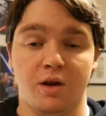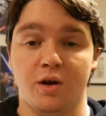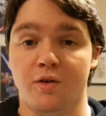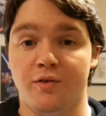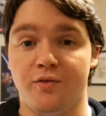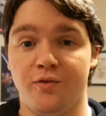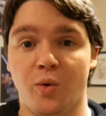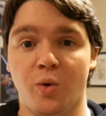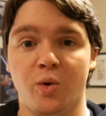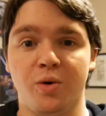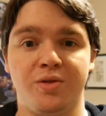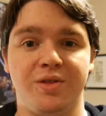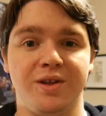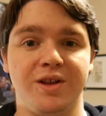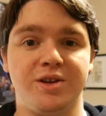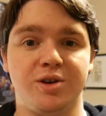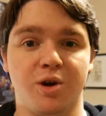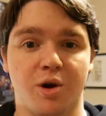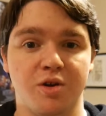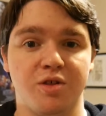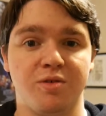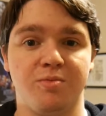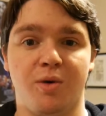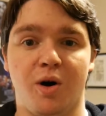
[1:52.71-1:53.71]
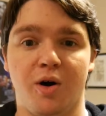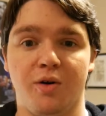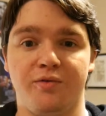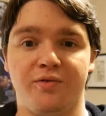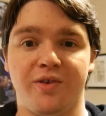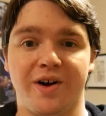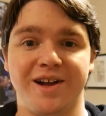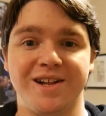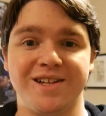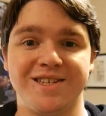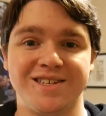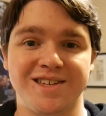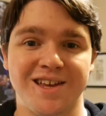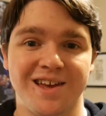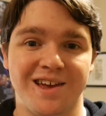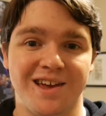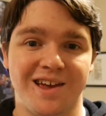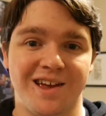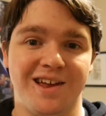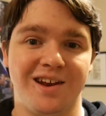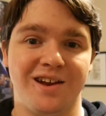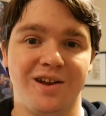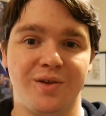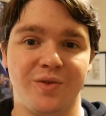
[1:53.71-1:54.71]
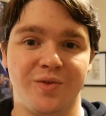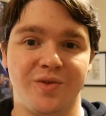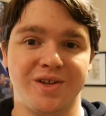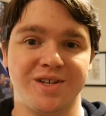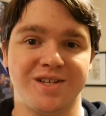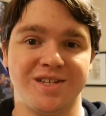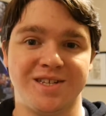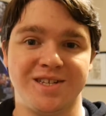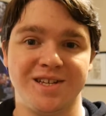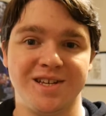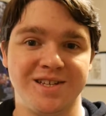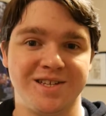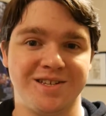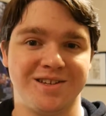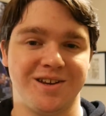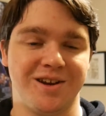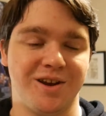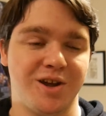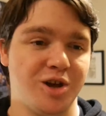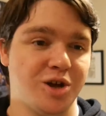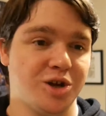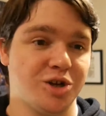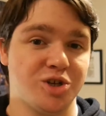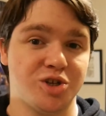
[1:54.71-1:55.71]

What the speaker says: for the Darth Maul fights in this season.